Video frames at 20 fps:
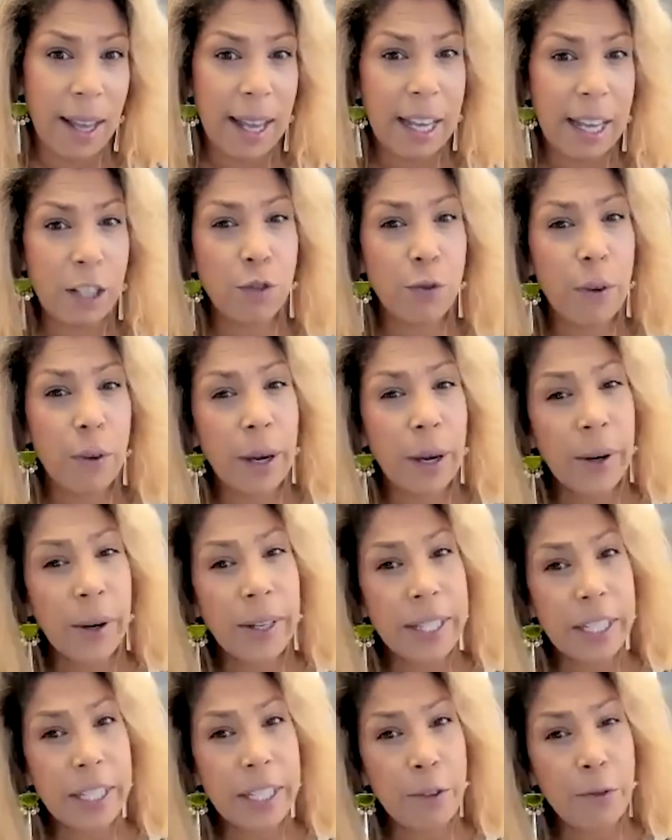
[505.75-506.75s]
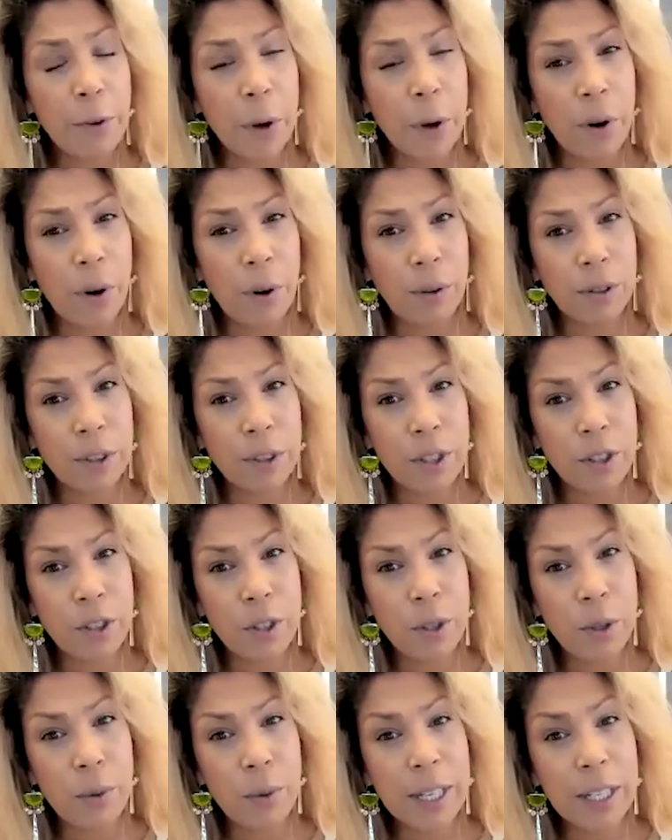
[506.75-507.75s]
it's very difficult
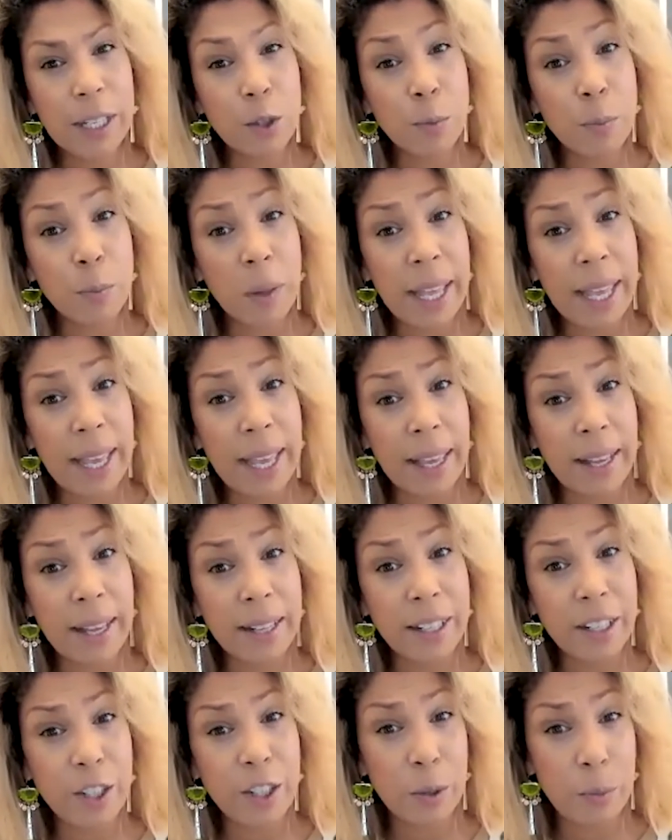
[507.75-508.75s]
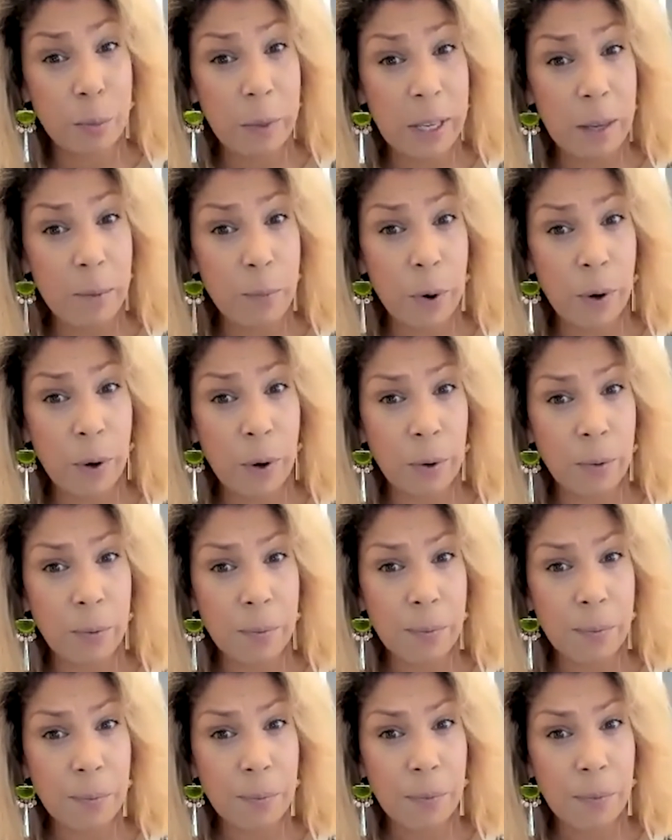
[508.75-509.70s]
to explain to people